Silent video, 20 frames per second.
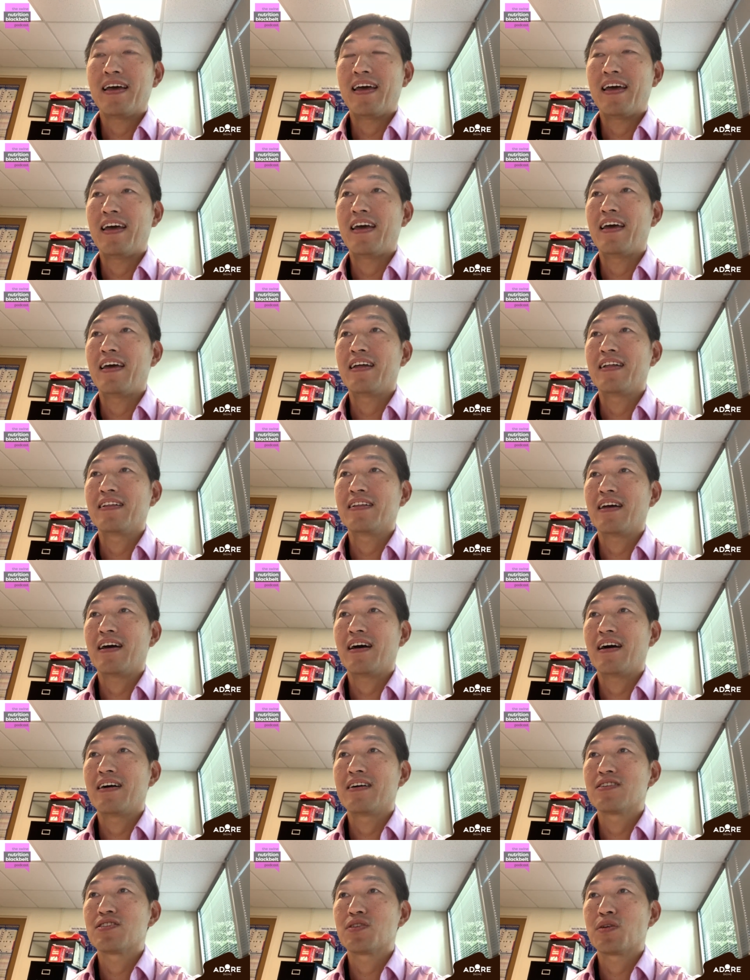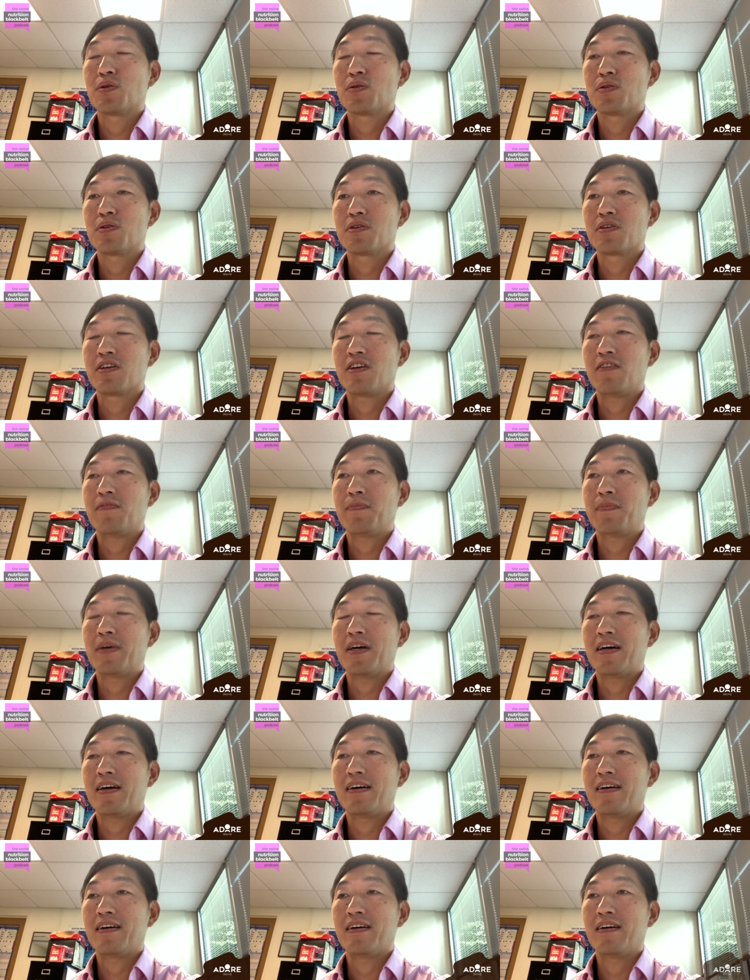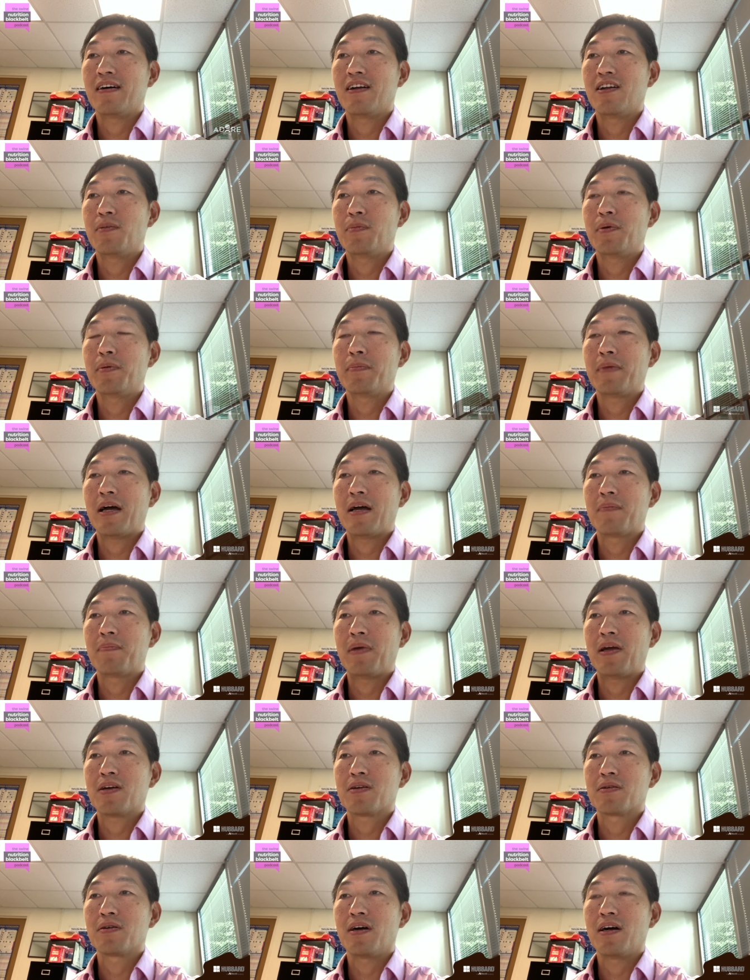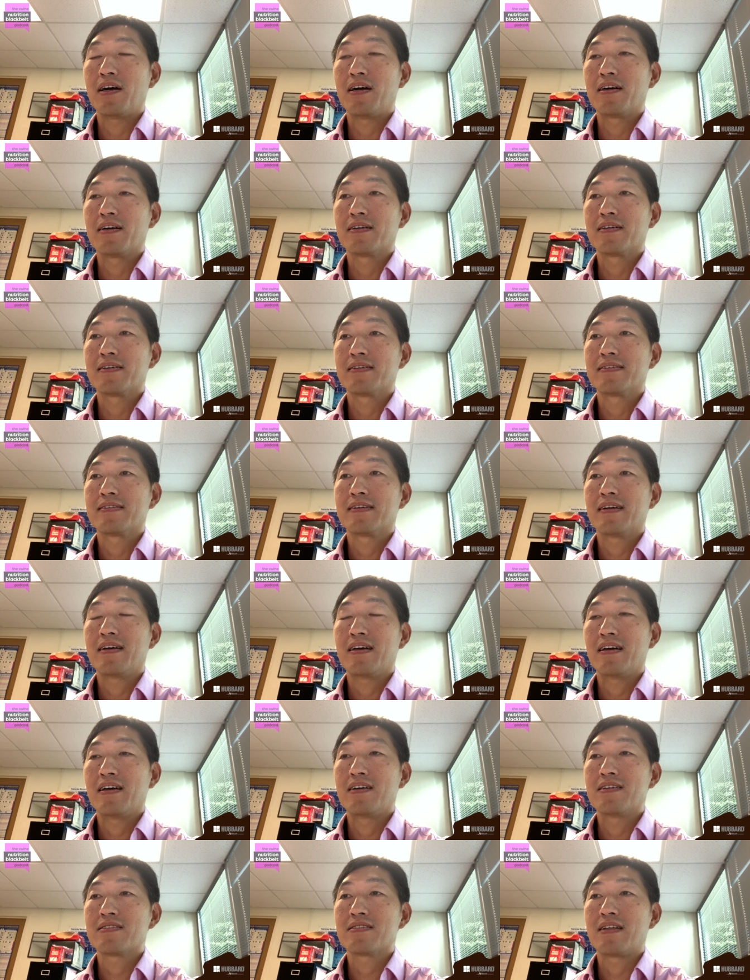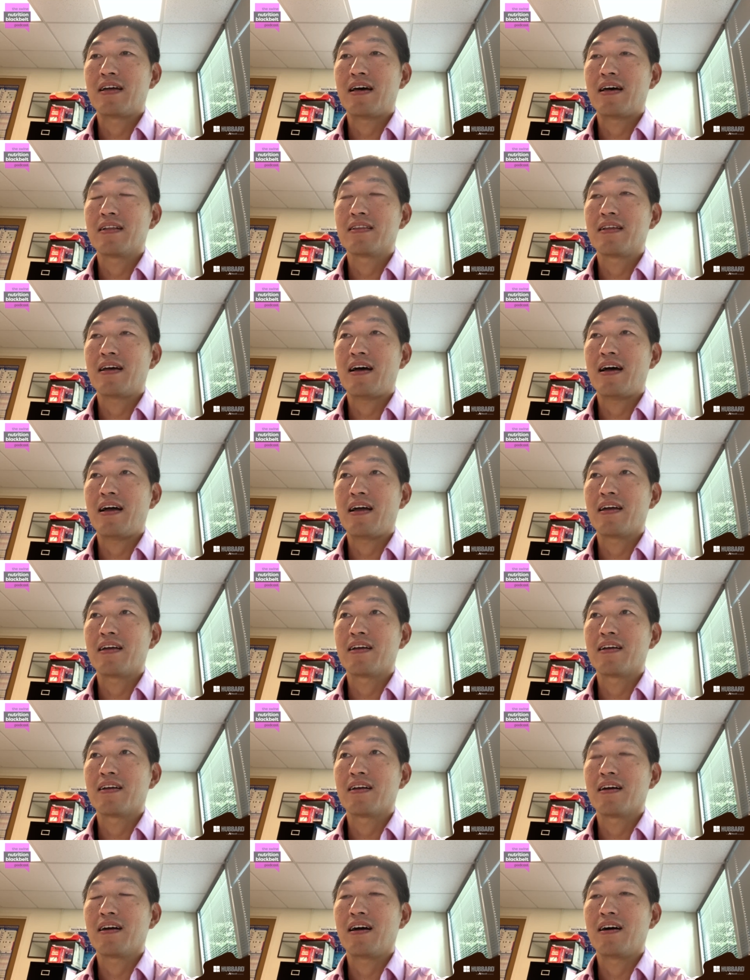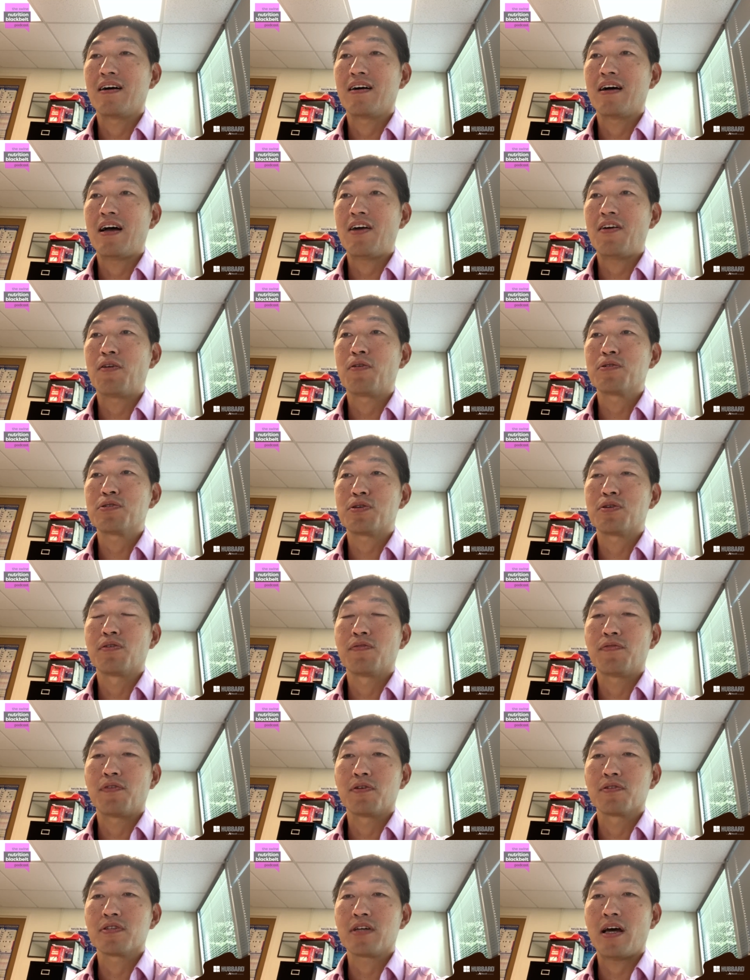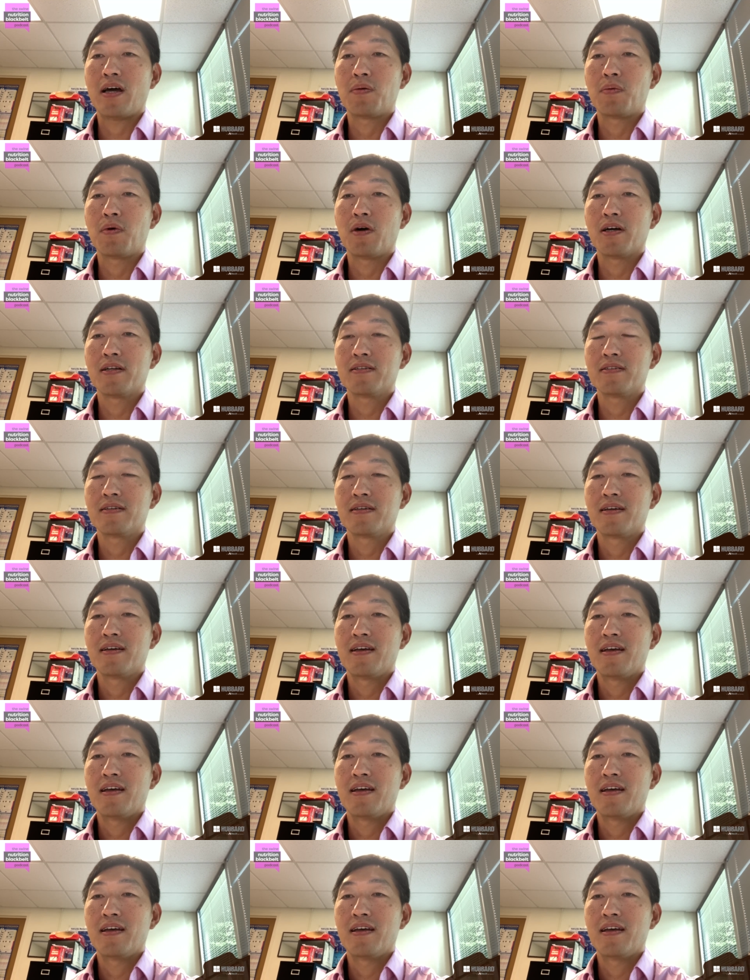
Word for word: And uh, so, to give uh, a little bit my background, is that I uh, I originally from Taiwan,